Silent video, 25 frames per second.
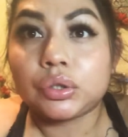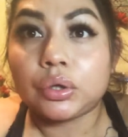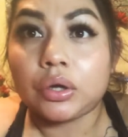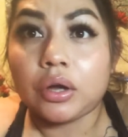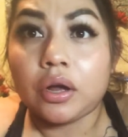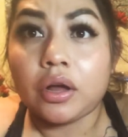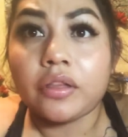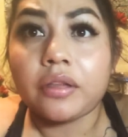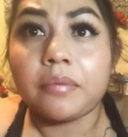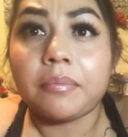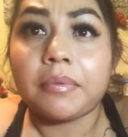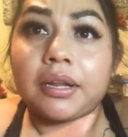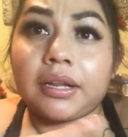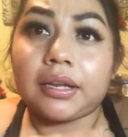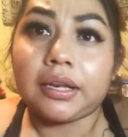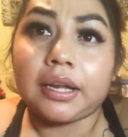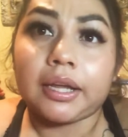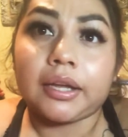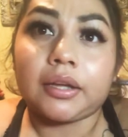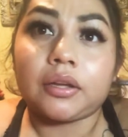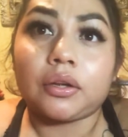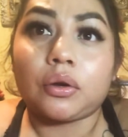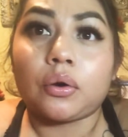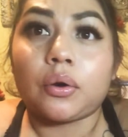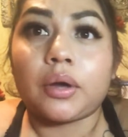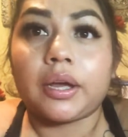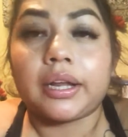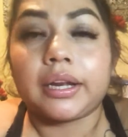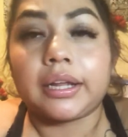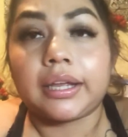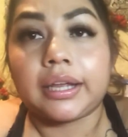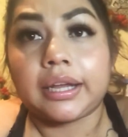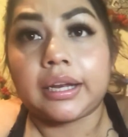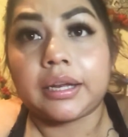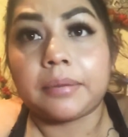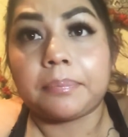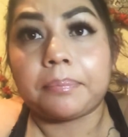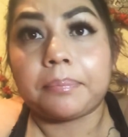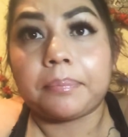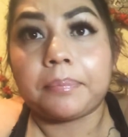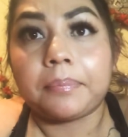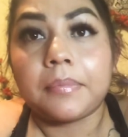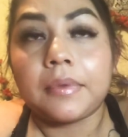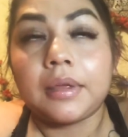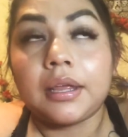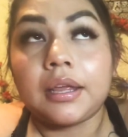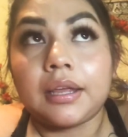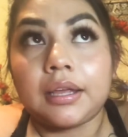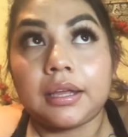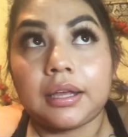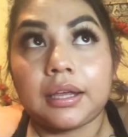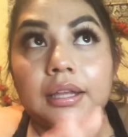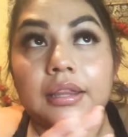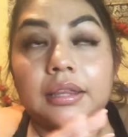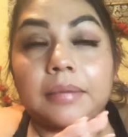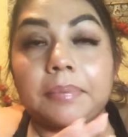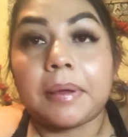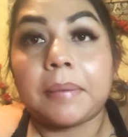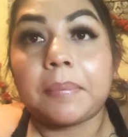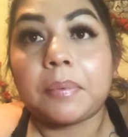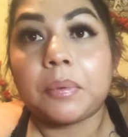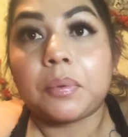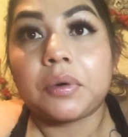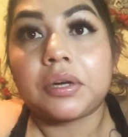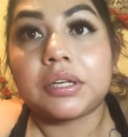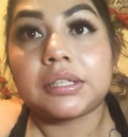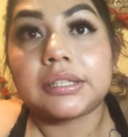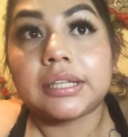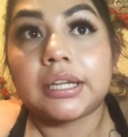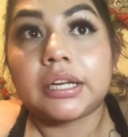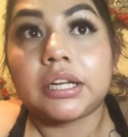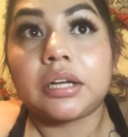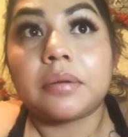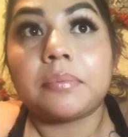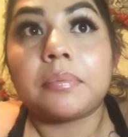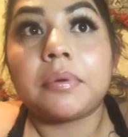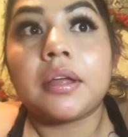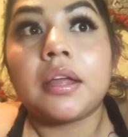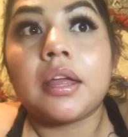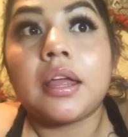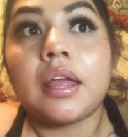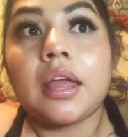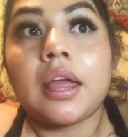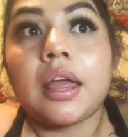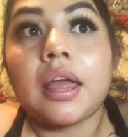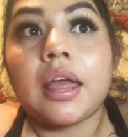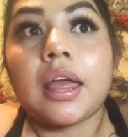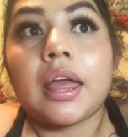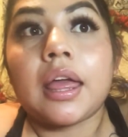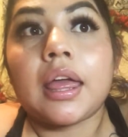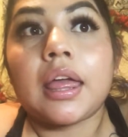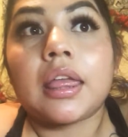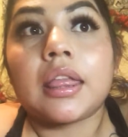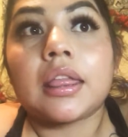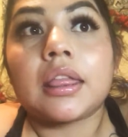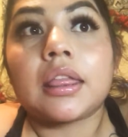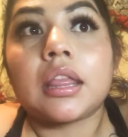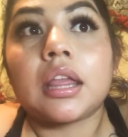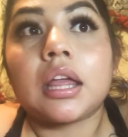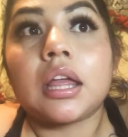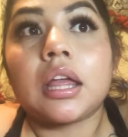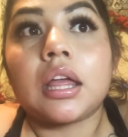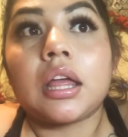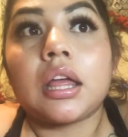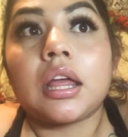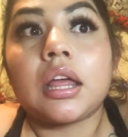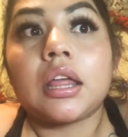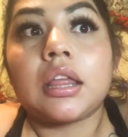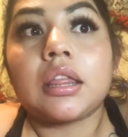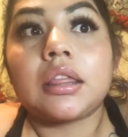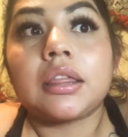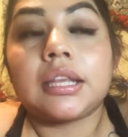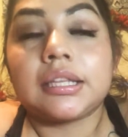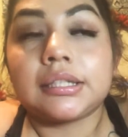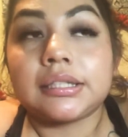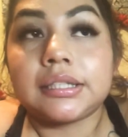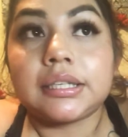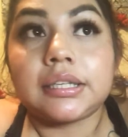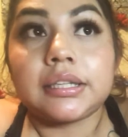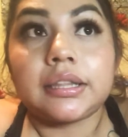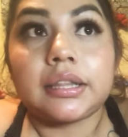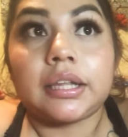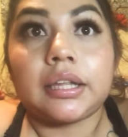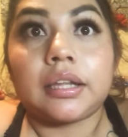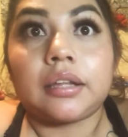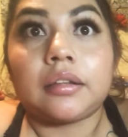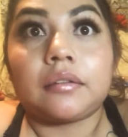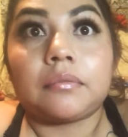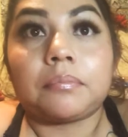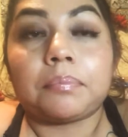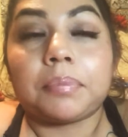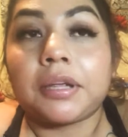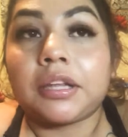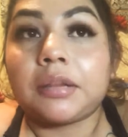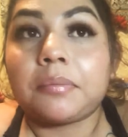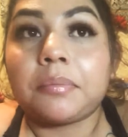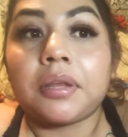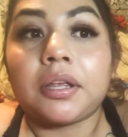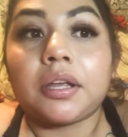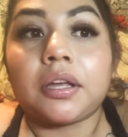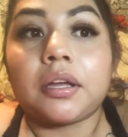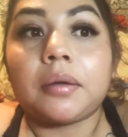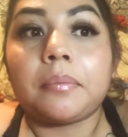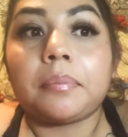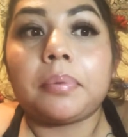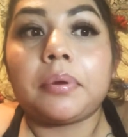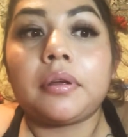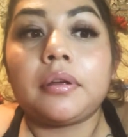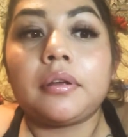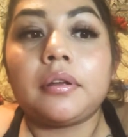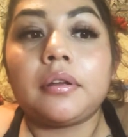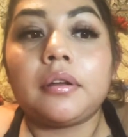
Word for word: to call them and I could go ahead and get it, get the paperwork set up. And they did, they picked me up.